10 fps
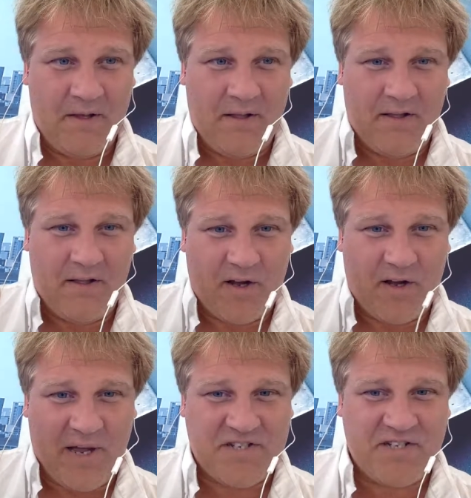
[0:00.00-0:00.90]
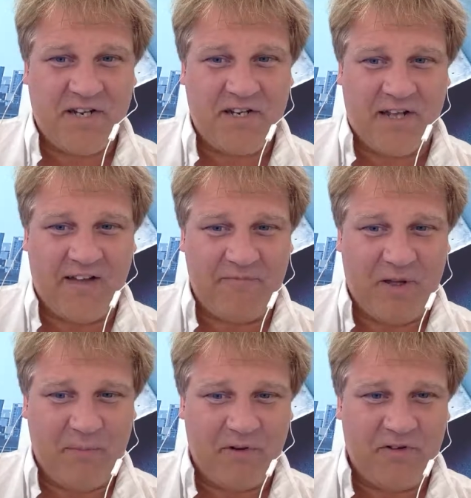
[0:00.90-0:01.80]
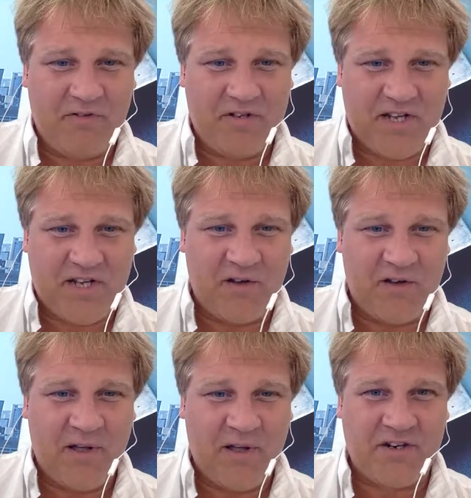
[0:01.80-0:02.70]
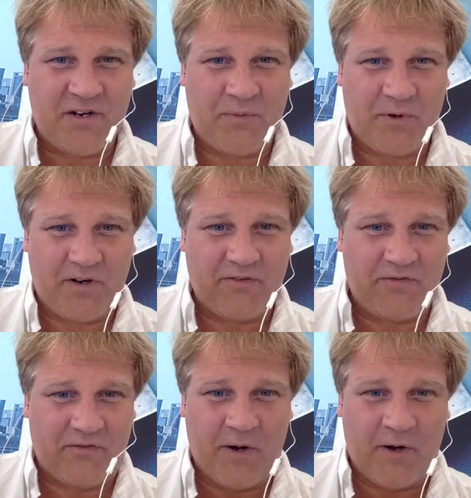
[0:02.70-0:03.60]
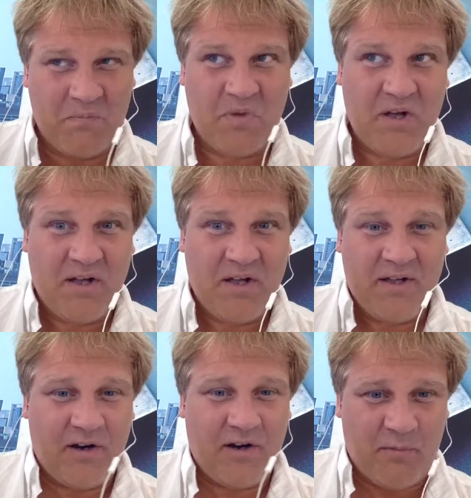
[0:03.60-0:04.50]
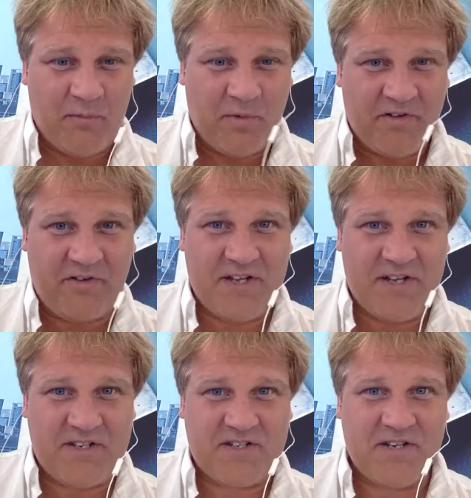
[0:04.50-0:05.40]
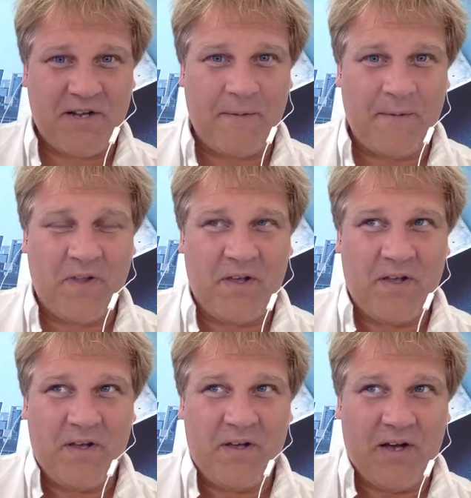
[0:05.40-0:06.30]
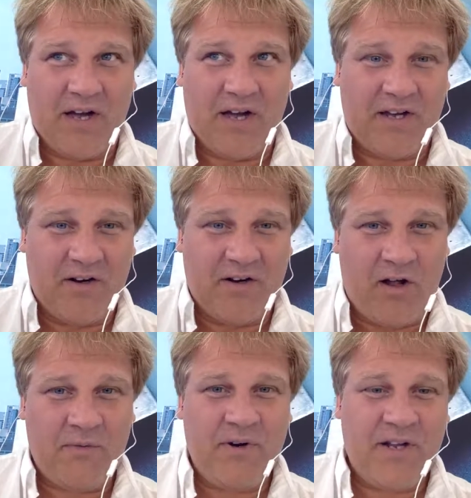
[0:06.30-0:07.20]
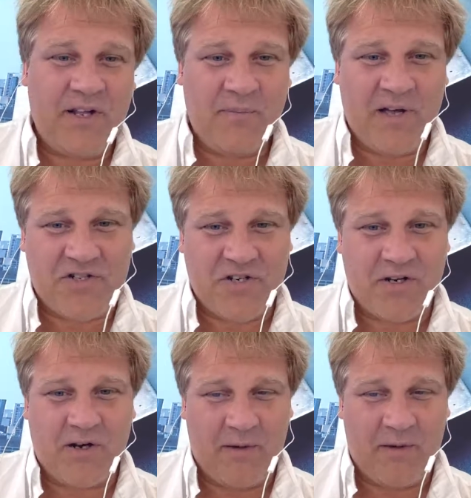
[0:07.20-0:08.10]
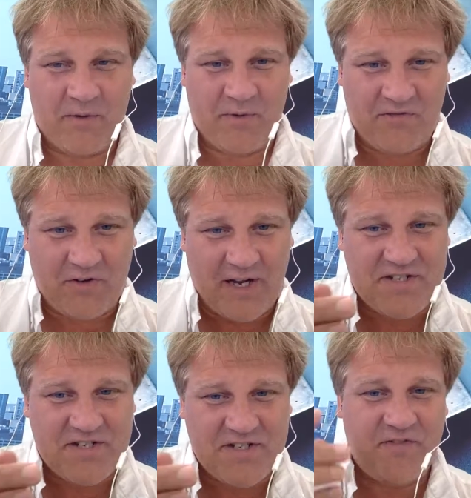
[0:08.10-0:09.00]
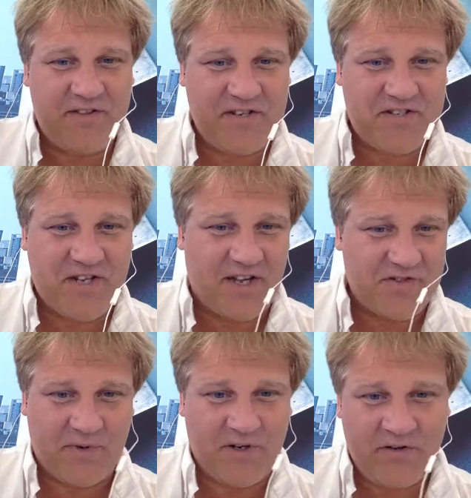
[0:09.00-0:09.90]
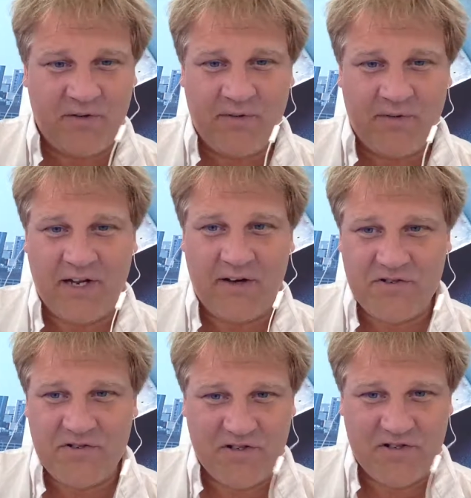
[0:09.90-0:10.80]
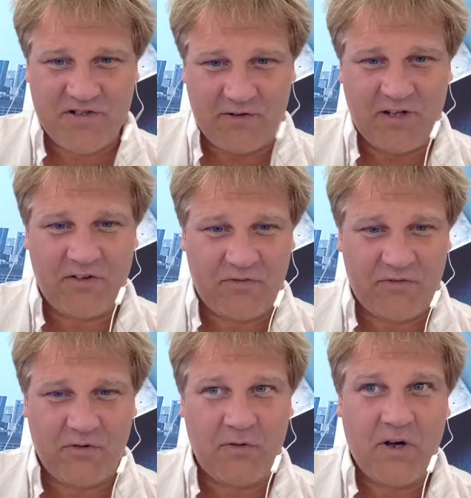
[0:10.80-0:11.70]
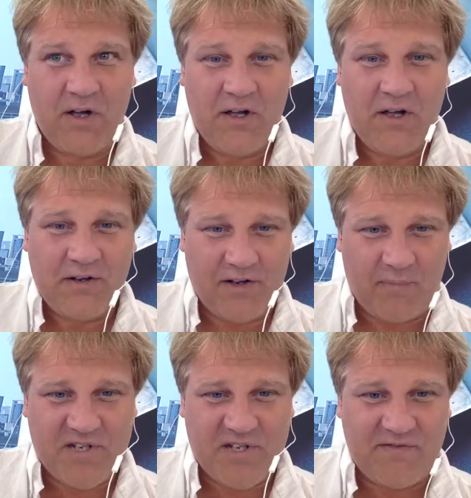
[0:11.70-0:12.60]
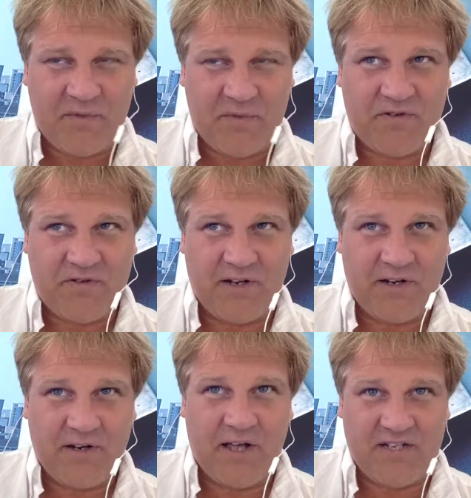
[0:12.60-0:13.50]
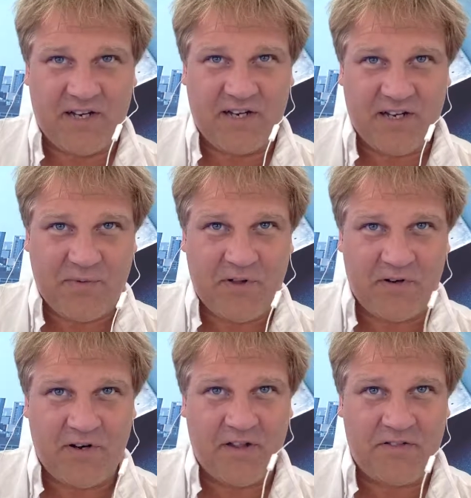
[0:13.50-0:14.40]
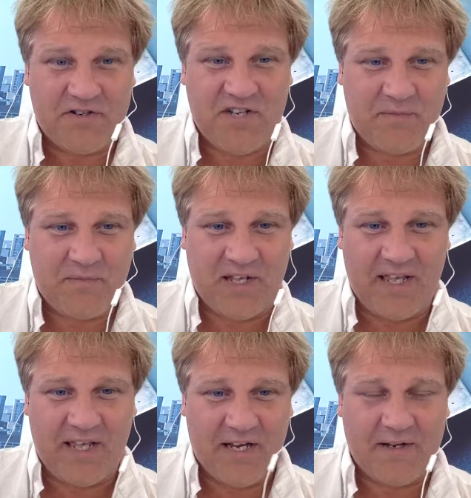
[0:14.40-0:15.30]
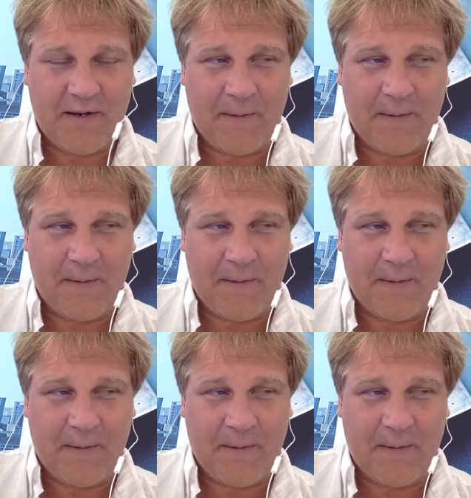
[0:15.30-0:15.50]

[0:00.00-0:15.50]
The capacity to have people do this kind of humanitarian work from a mobile device, I can already imagine. I mean, we've classified these tiles. What you're doing right now is you're just looking through little bits of imagery and telling us whether or not there's something in it.